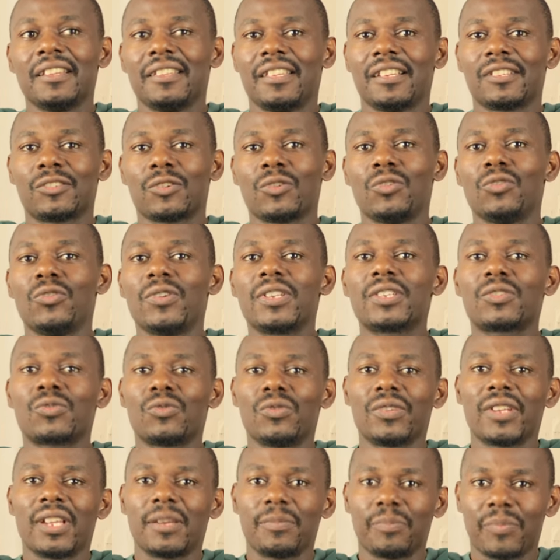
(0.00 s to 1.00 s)
There's always
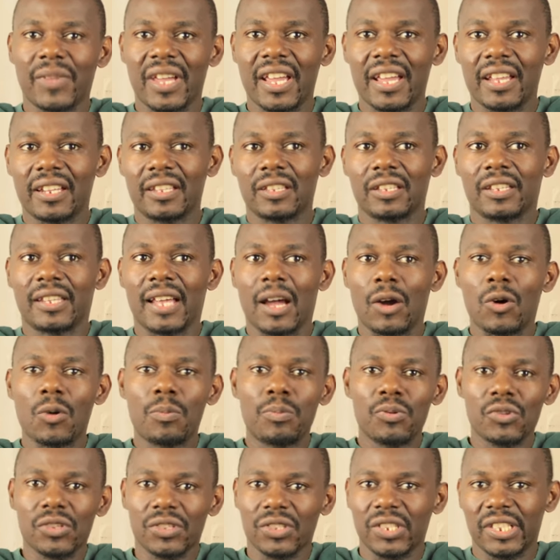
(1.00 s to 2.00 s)
good and bad, the
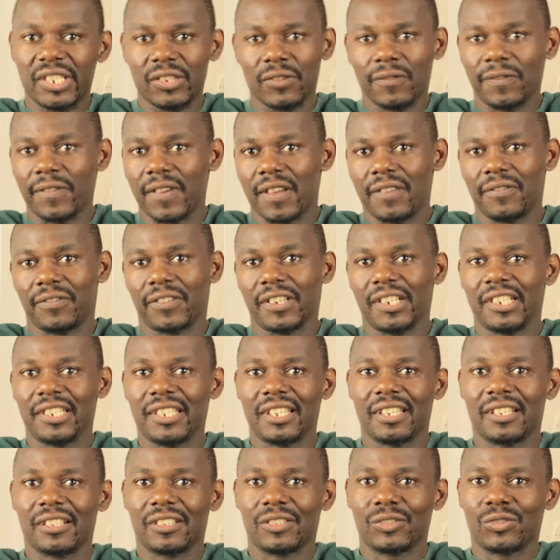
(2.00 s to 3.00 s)
opposite of
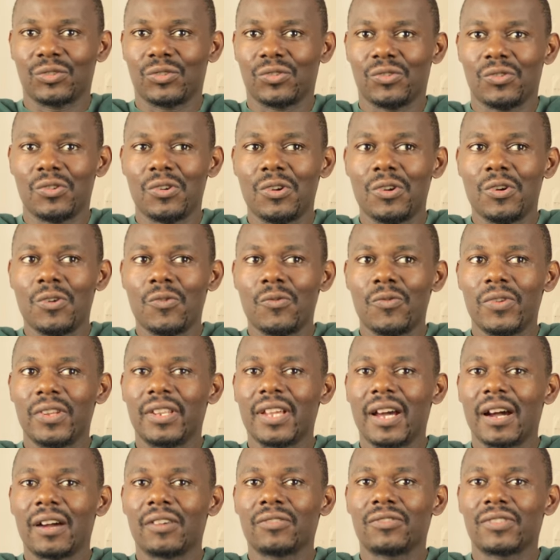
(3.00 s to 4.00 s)
everything. So
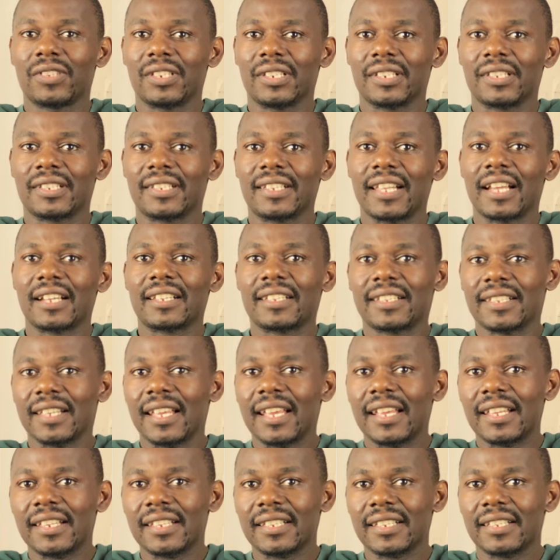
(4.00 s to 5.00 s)
without
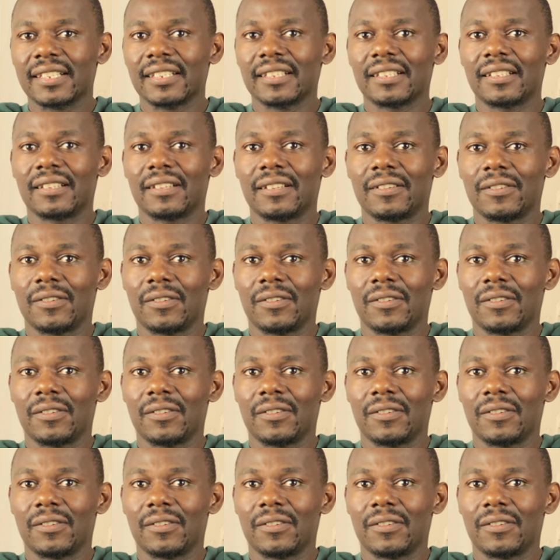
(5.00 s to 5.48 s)
success,